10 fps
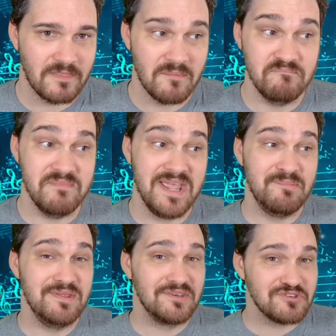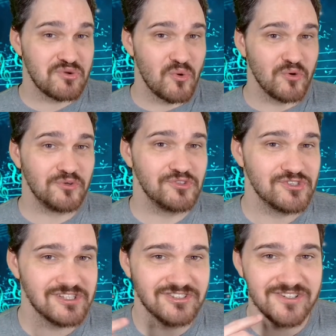Maybe there's chordal
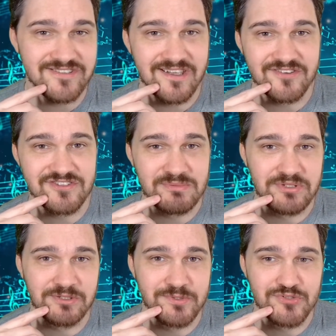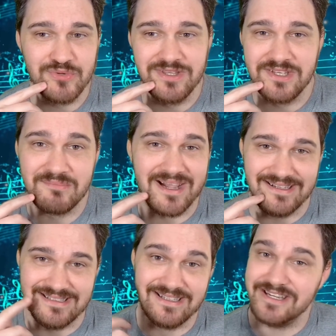structures that are similar between them.
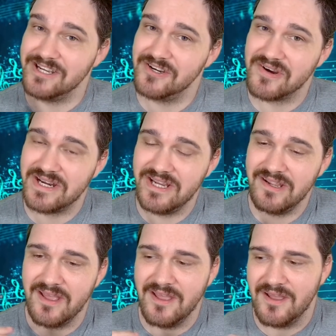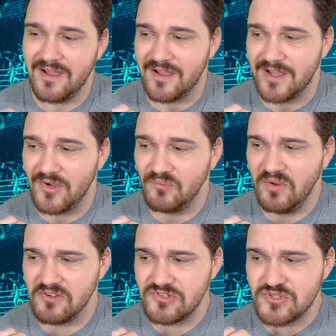I didn't hear any.
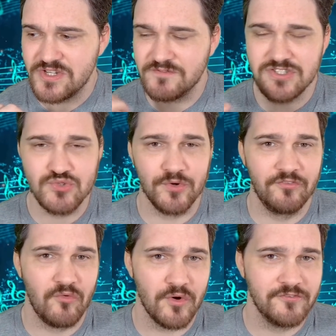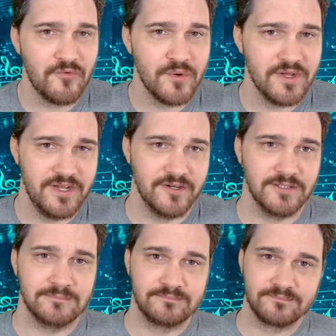We also shifted to a 4-4
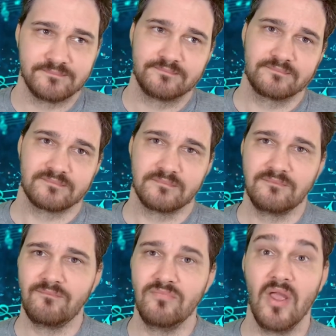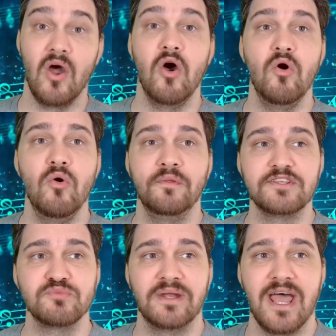here. Oh,
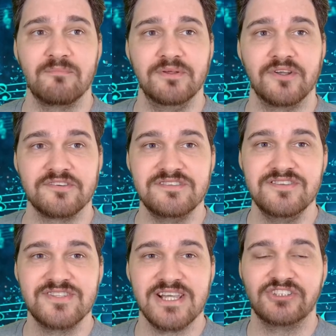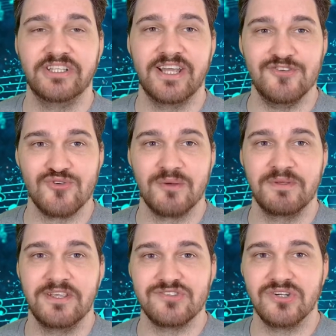that's what happened. Our C section had drum
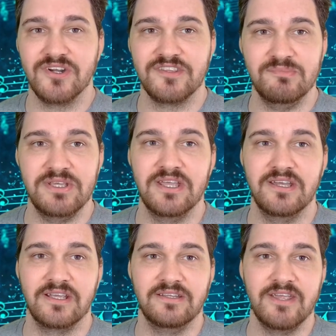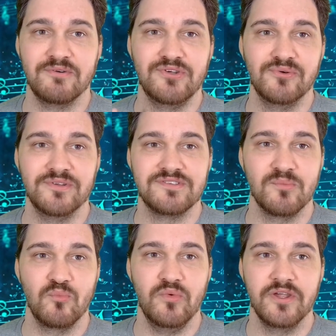and guitar at the beginning, and they were doing
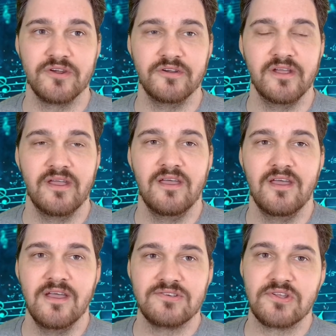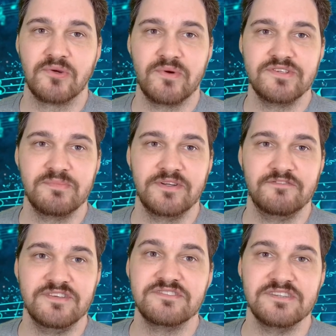some weird... So there was a bit
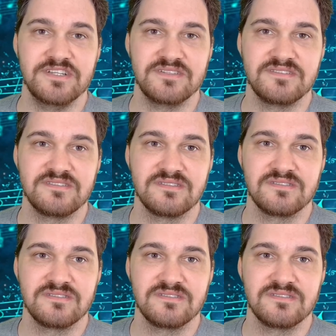of dissonance.